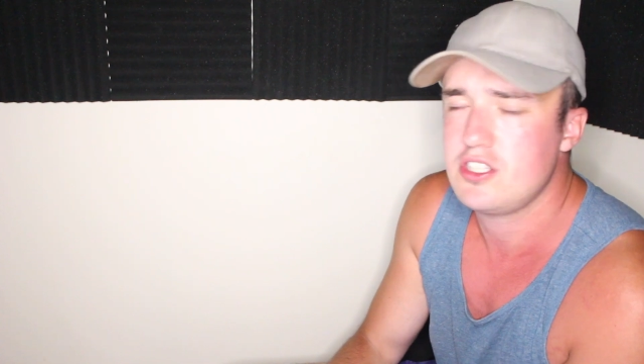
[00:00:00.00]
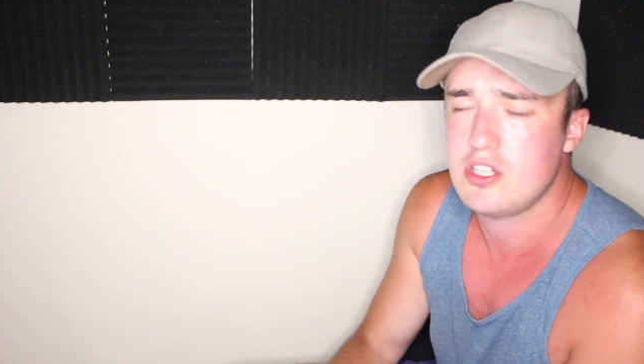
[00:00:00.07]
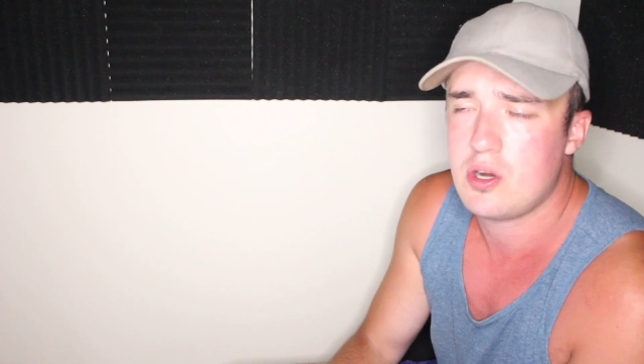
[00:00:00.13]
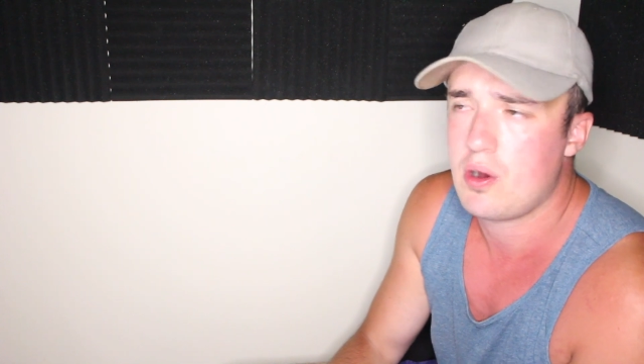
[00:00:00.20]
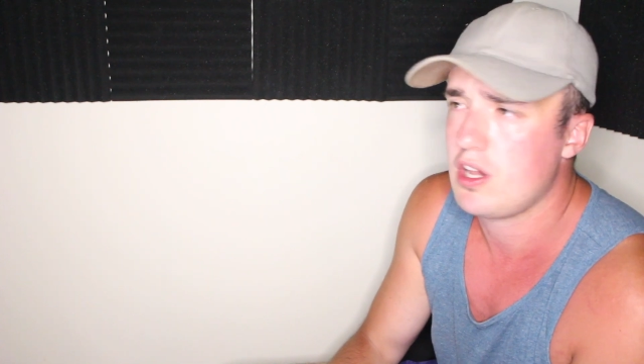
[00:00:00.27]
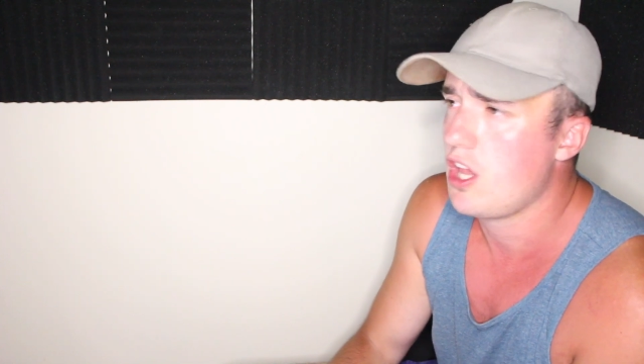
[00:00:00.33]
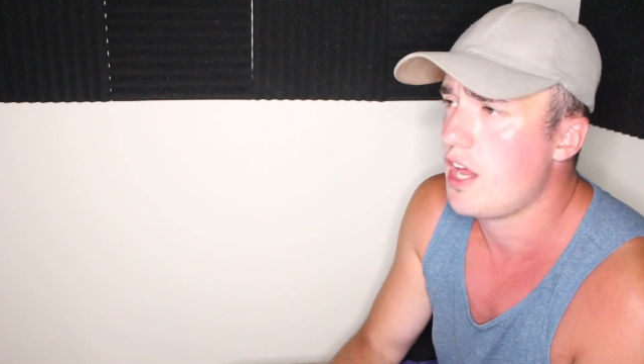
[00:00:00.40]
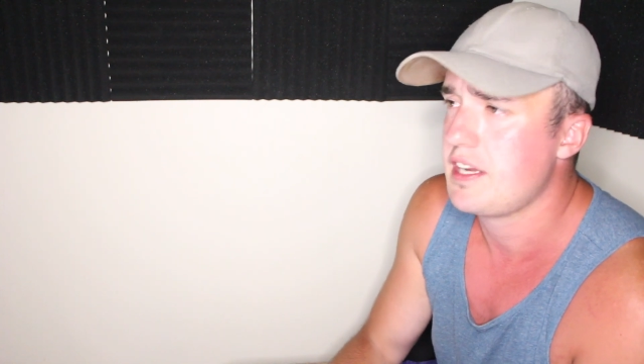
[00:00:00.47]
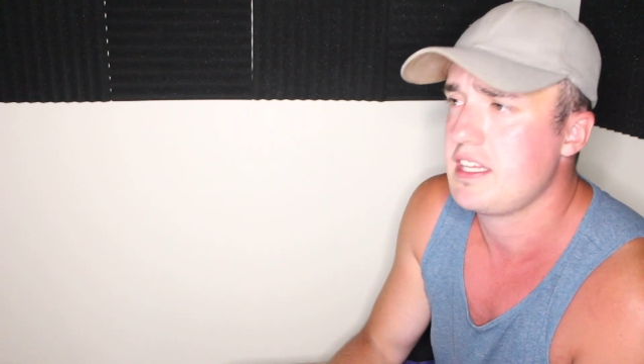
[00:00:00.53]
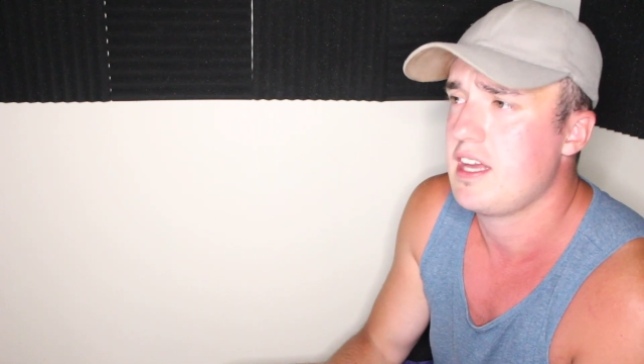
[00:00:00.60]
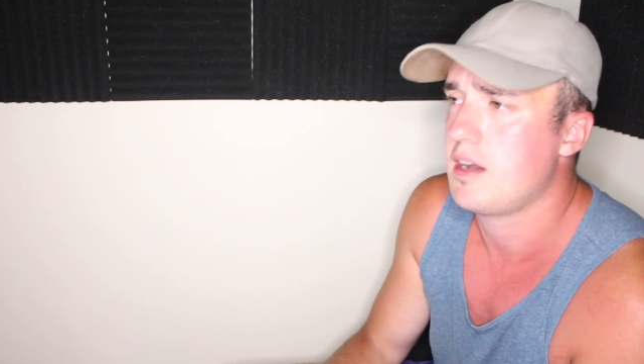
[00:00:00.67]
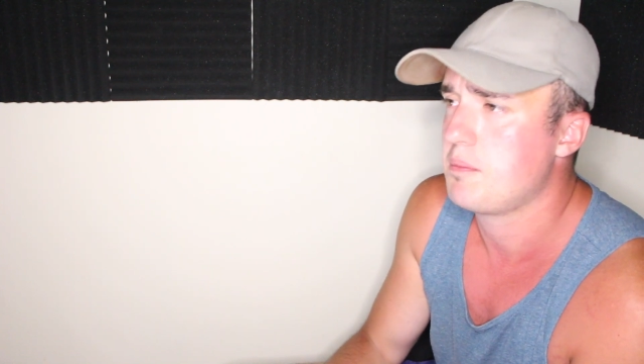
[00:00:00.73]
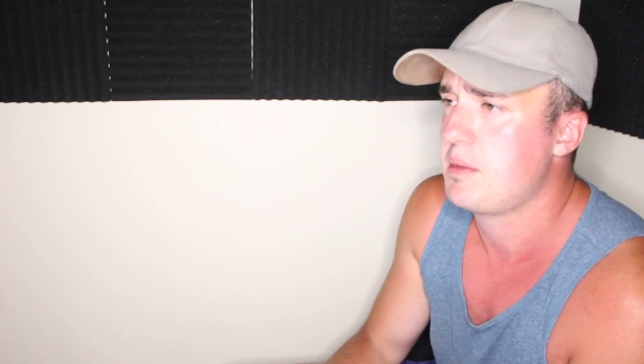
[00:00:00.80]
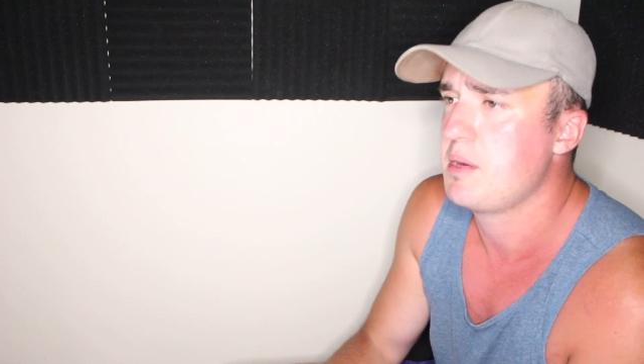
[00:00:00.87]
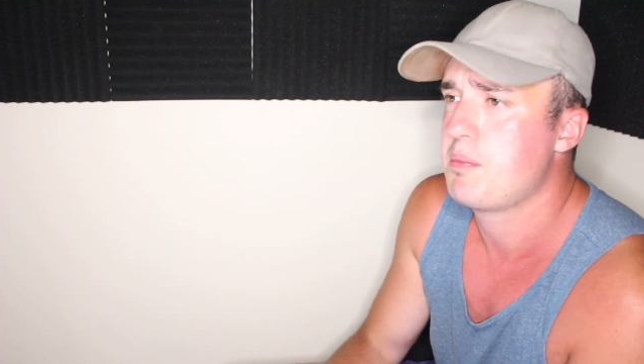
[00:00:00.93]
You know, a lot
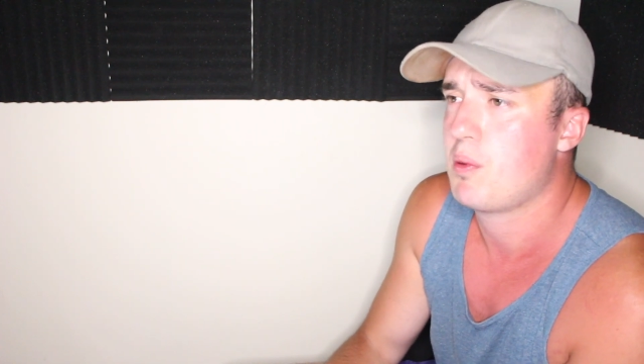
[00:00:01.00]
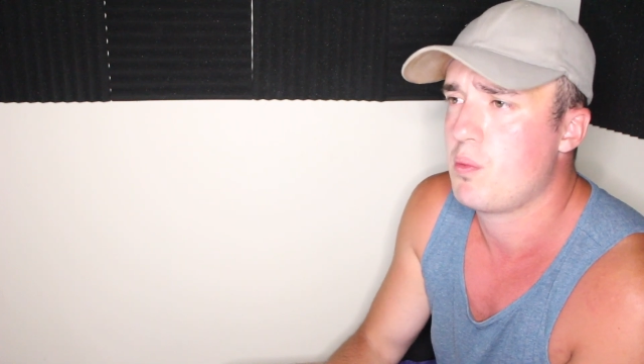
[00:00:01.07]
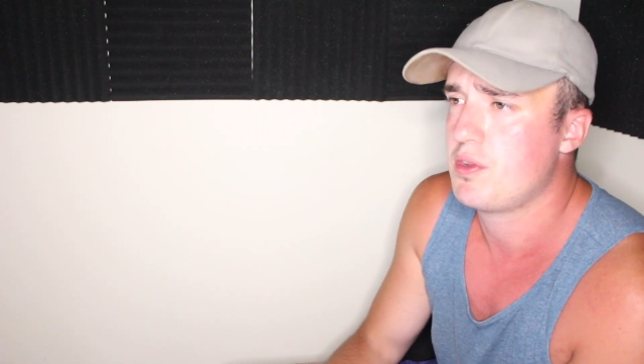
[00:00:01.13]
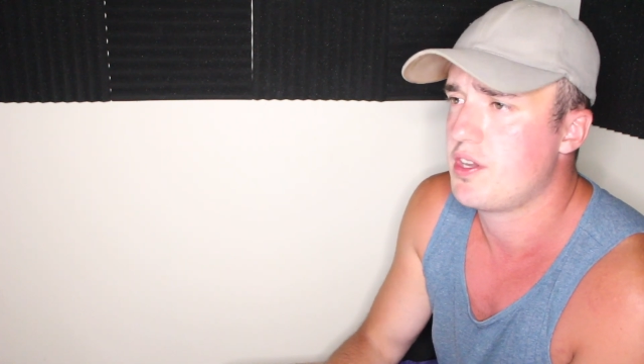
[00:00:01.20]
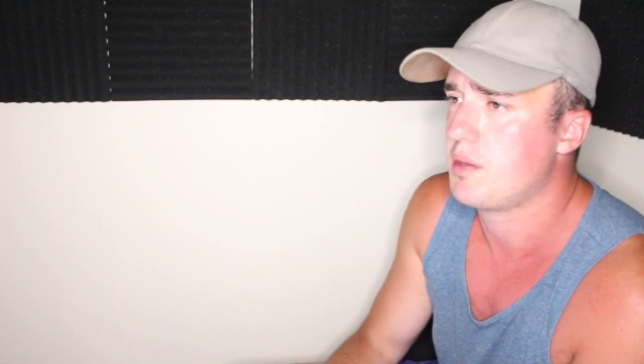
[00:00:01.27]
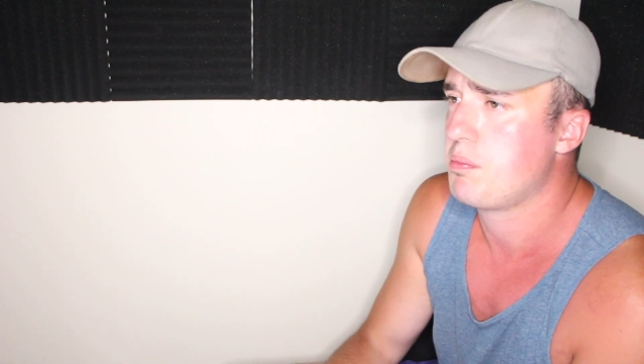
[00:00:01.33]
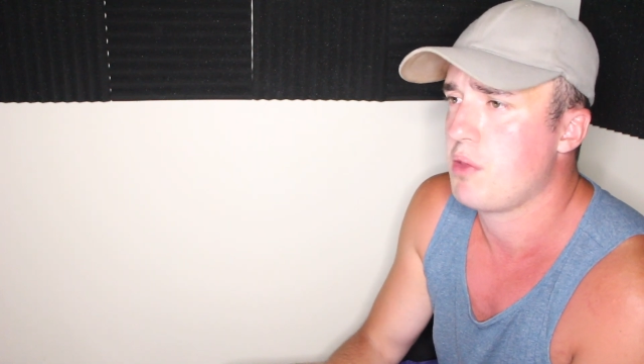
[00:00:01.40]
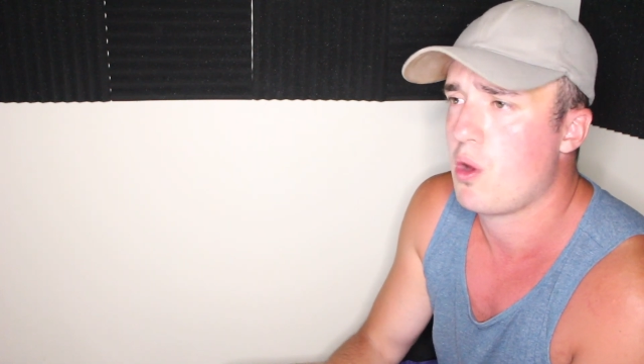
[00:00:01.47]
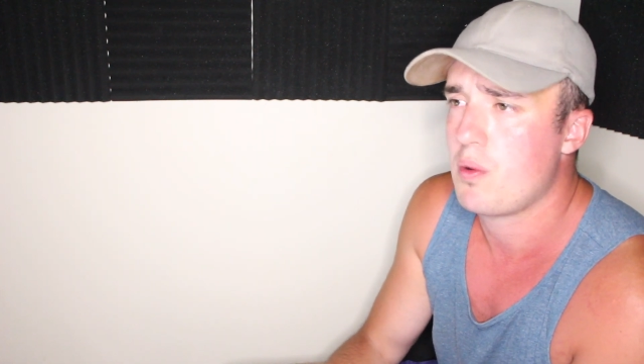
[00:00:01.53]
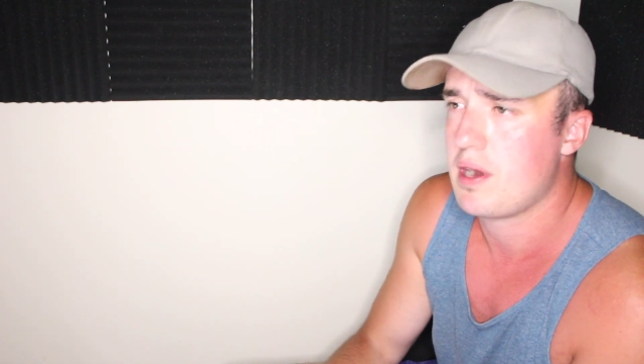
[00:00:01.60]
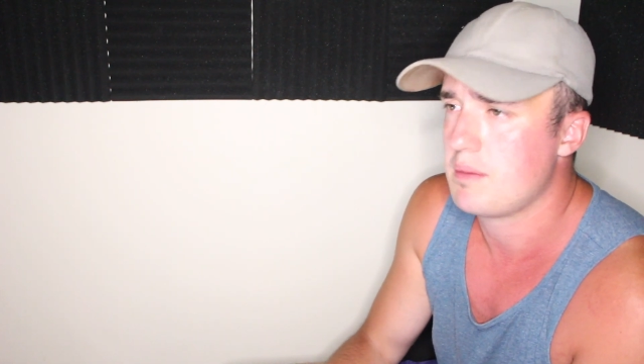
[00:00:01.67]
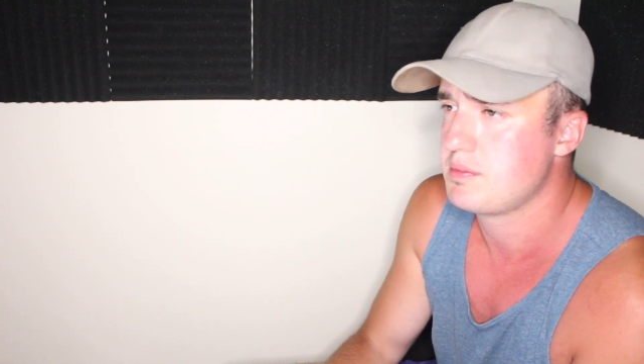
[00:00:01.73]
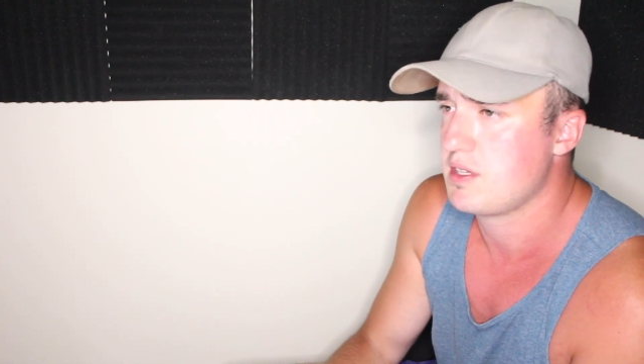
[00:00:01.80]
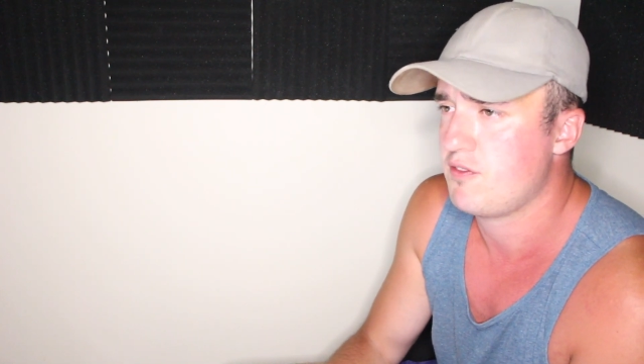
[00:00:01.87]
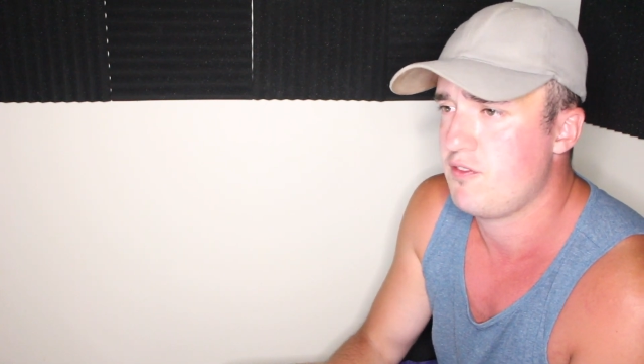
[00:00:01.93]
of young people, when they're
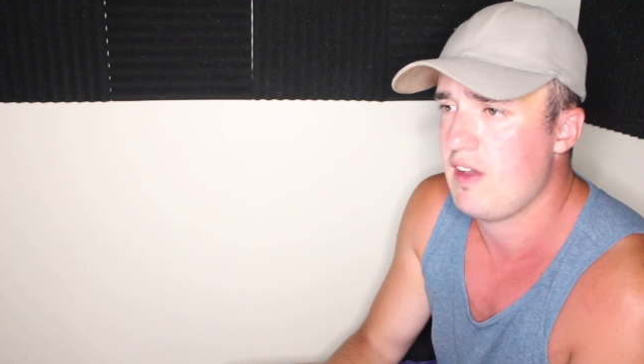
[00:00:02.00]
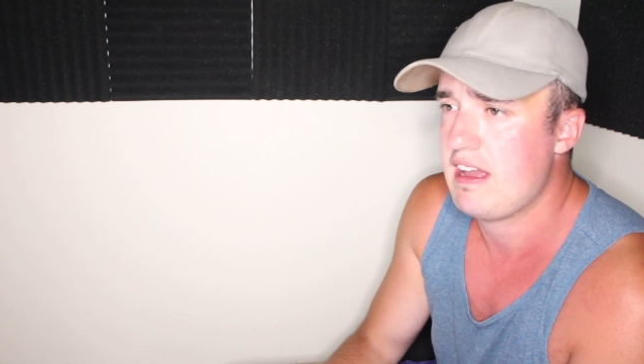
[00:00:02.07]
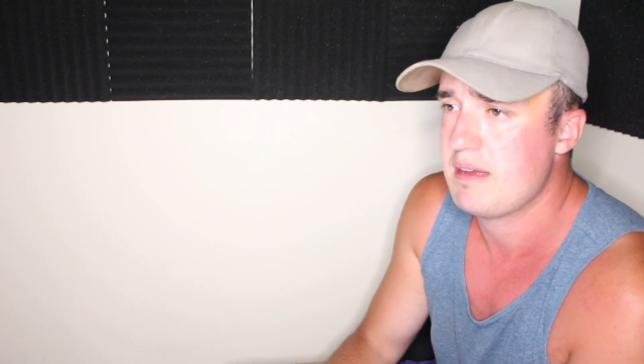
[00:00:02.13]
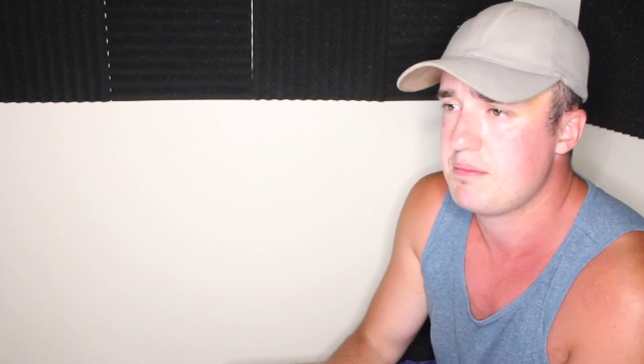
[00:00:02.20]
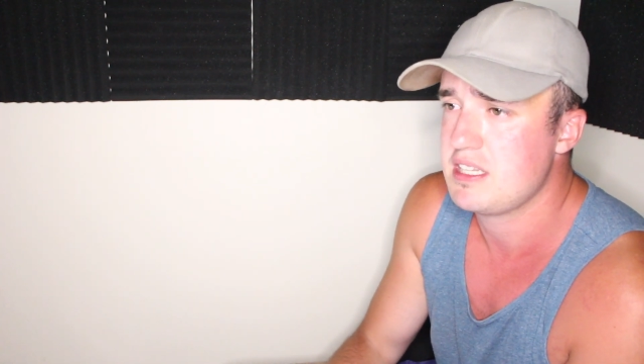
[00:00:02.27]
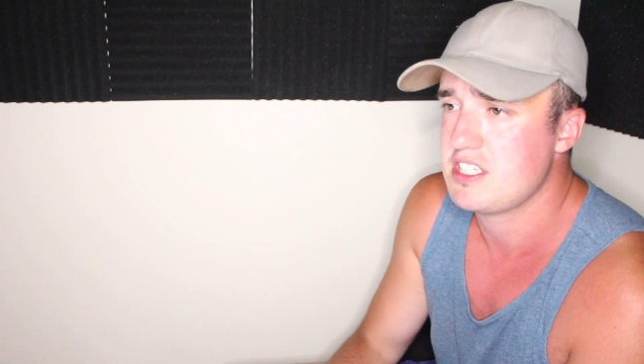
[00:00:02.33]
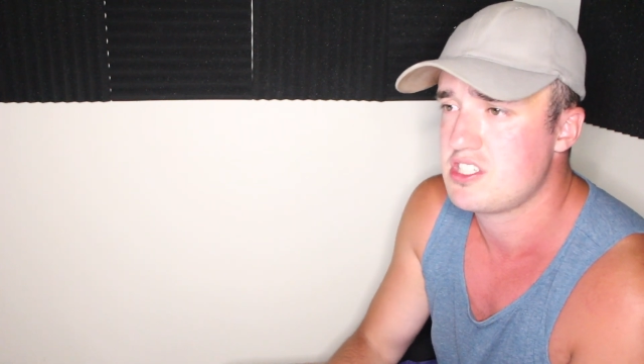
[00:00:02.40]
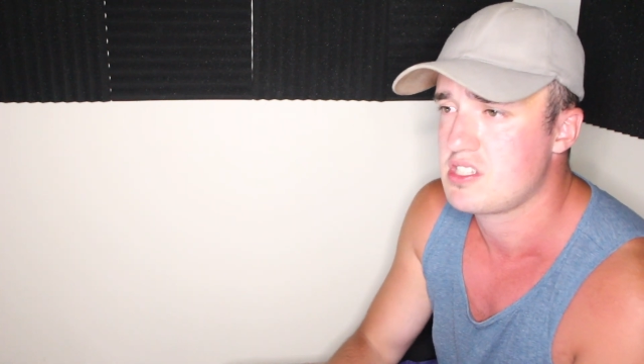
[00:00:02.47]
blowing up to fame,